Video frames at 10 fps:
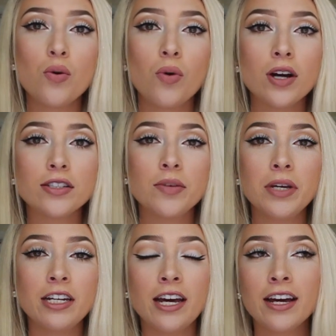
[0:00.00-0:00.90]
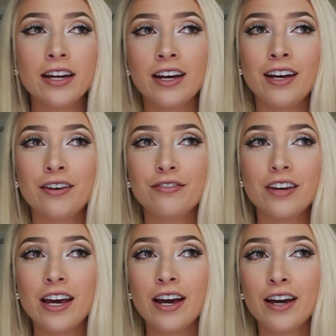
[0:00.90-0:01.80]
want to be negative
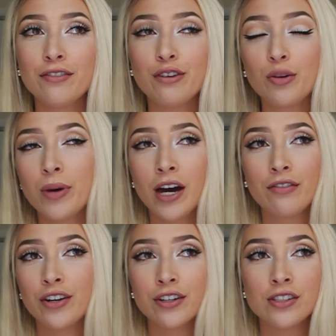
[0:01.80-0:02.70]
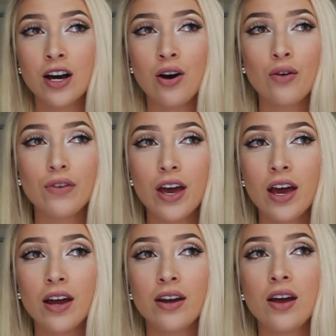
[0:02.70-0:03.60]
and feel bad for yourself
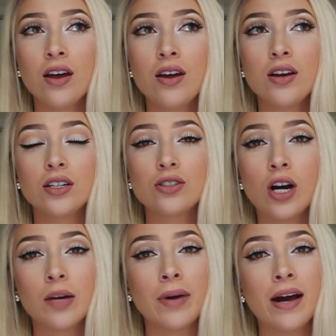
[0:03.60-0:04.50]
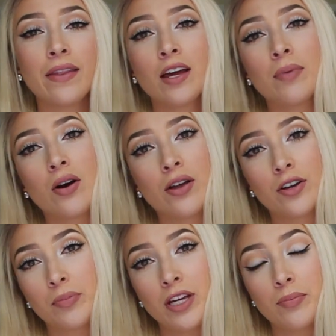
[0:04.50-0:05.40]
and talk badly about
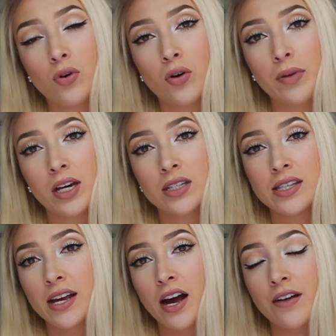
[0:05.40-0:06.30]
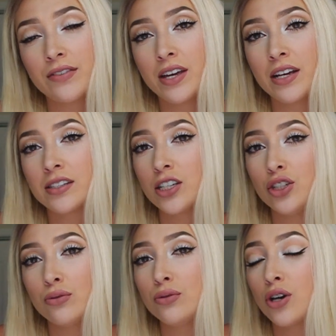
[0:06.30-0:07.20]
other people because they have things that
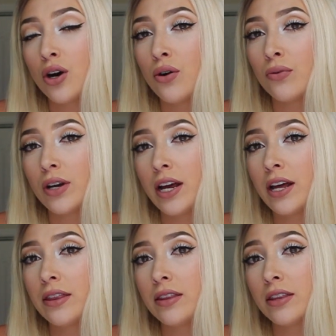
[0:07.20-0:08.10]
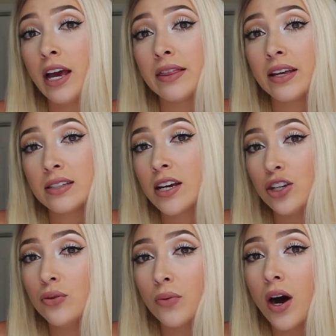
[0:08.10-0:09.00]
you don't and things that
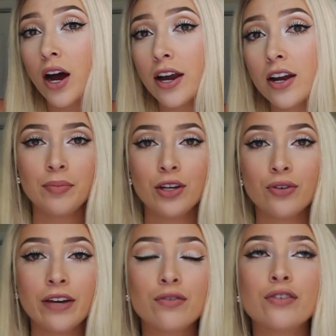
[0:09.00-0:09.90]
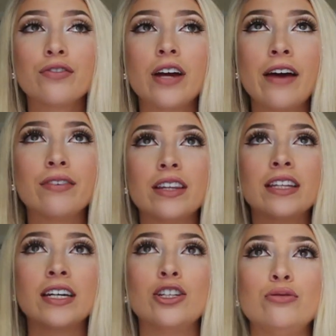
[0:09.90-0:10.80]
you want? Be grateful for
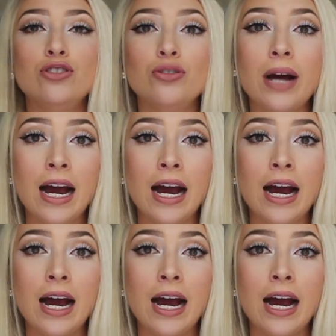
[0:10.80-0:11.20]
everything that you do